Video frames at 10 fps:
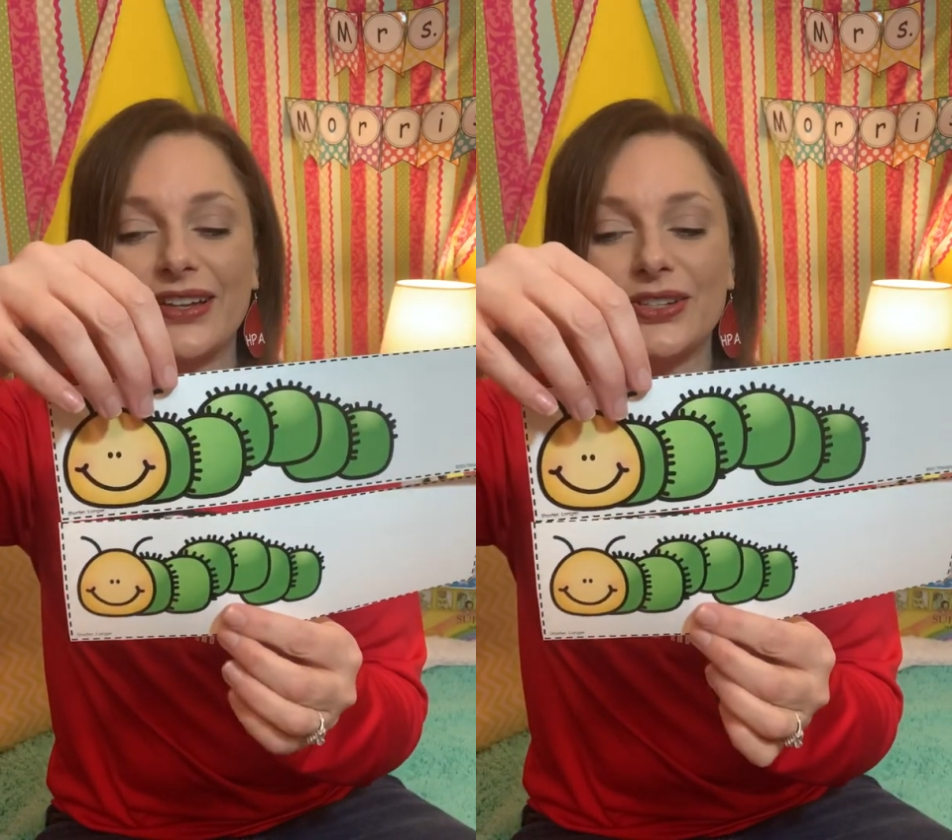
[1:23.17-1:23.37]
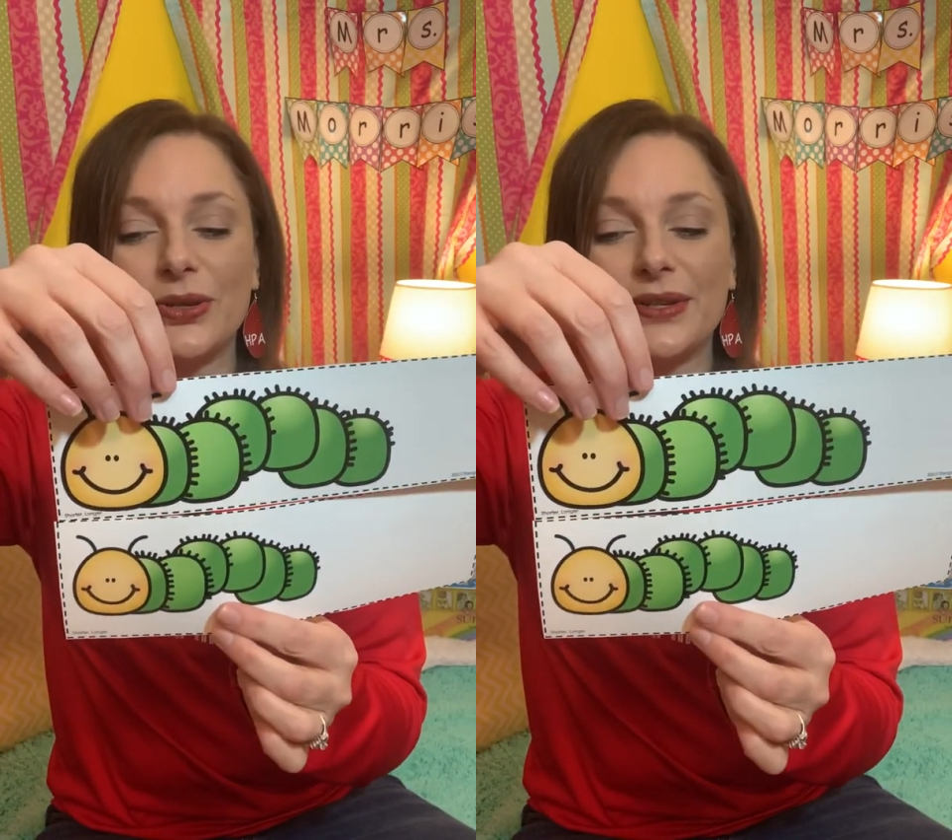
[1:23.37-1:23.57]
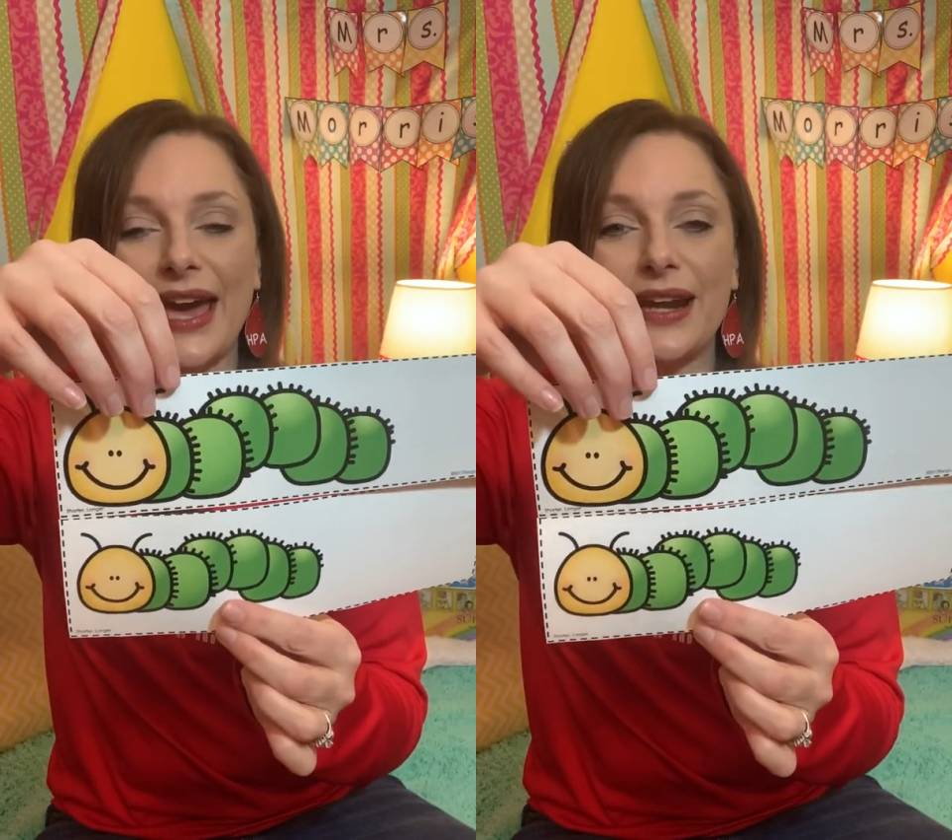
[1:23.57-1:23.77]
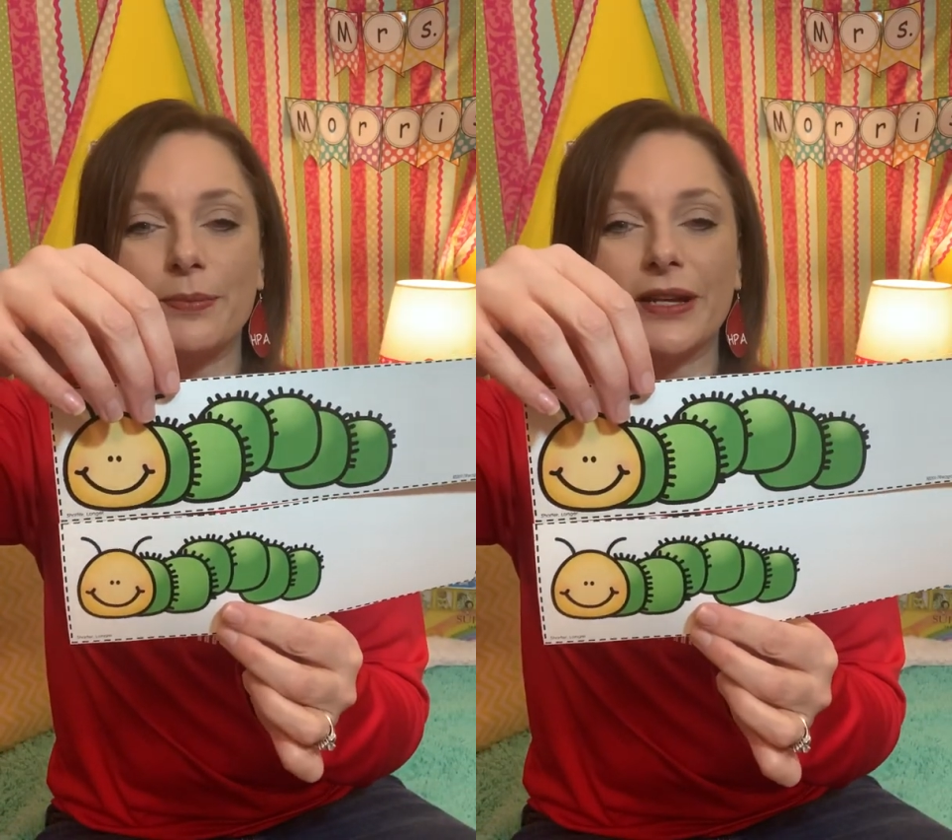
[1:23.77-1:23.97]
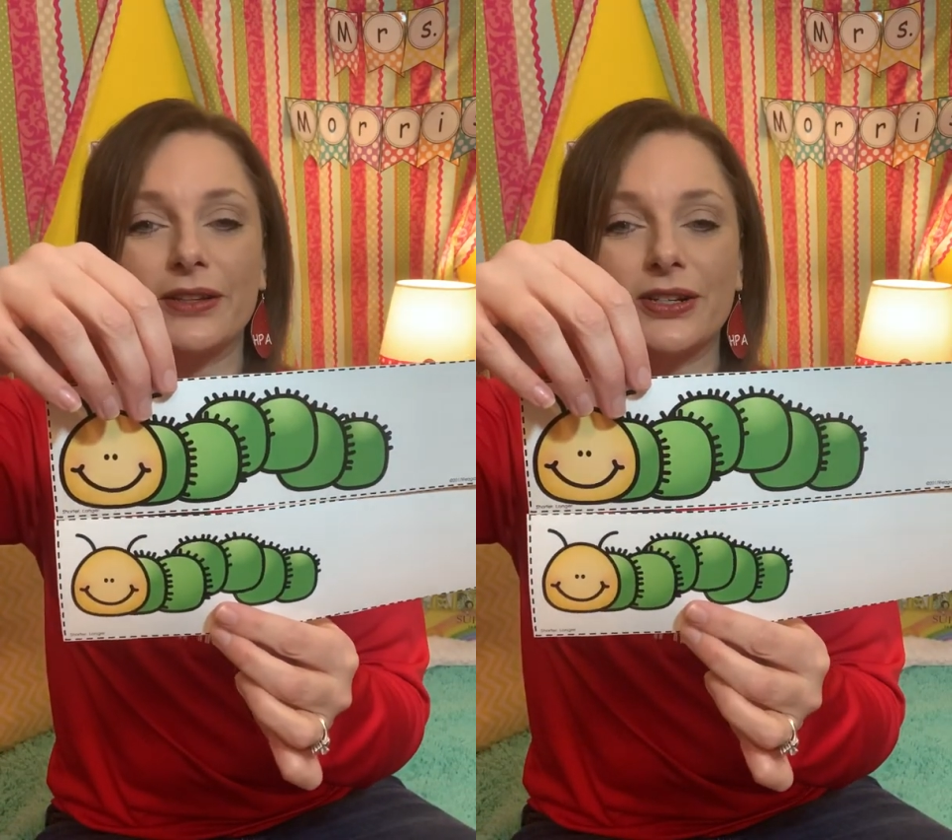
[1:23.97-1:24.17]
2
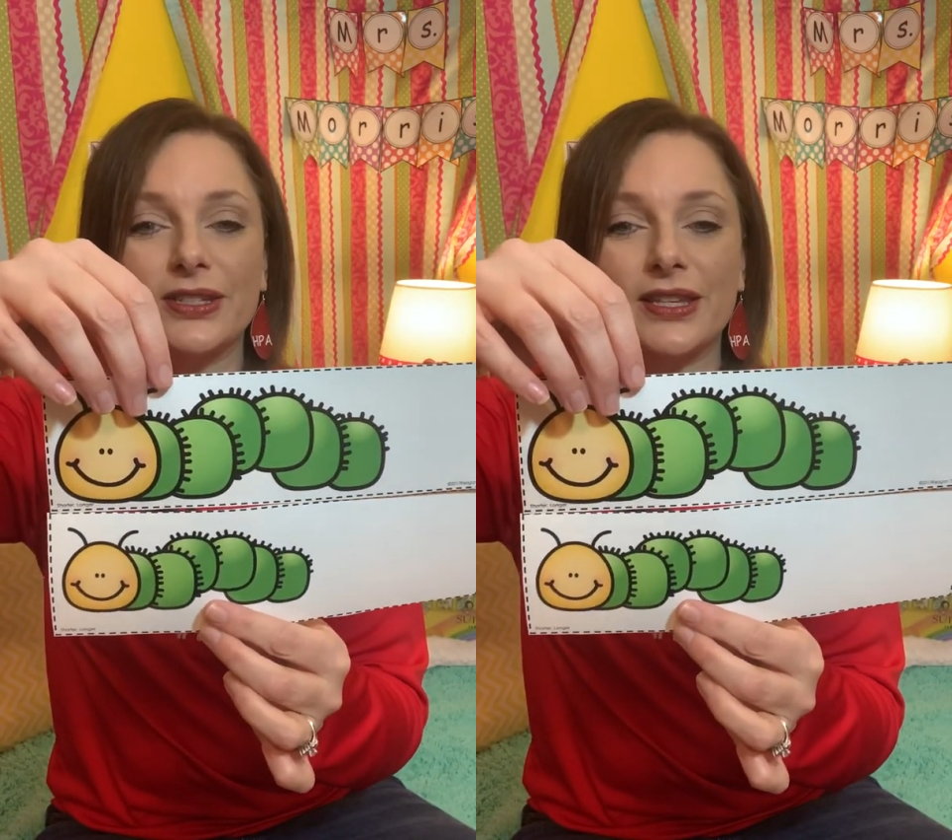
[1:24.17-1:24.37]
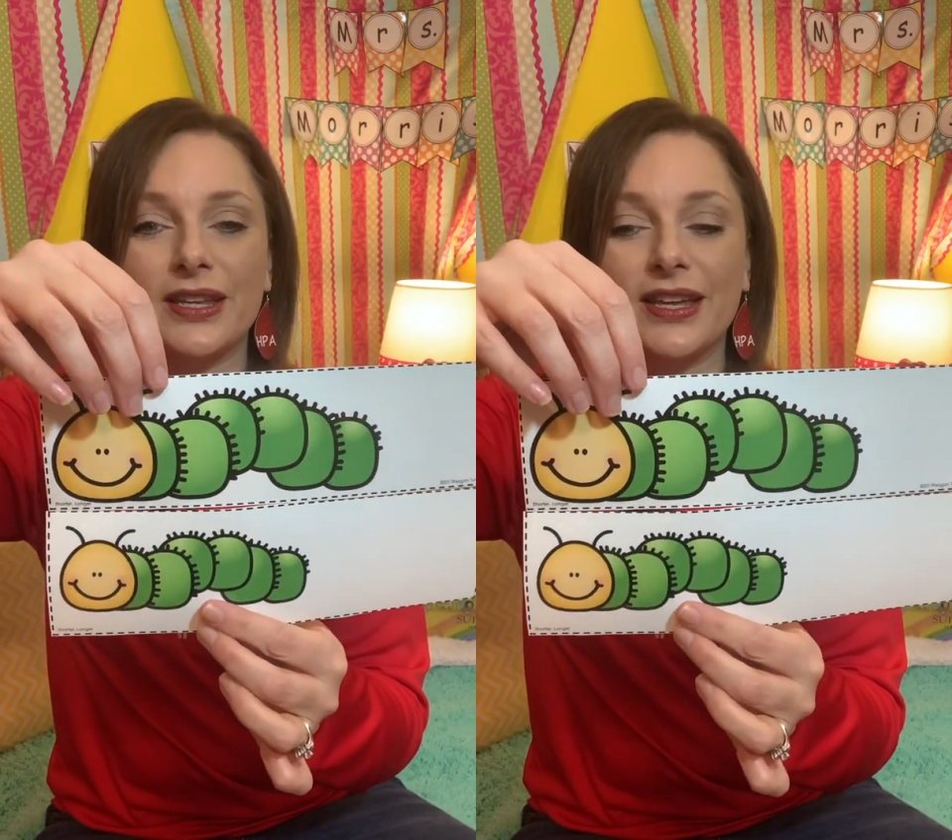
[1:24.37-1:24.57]
caterpillars.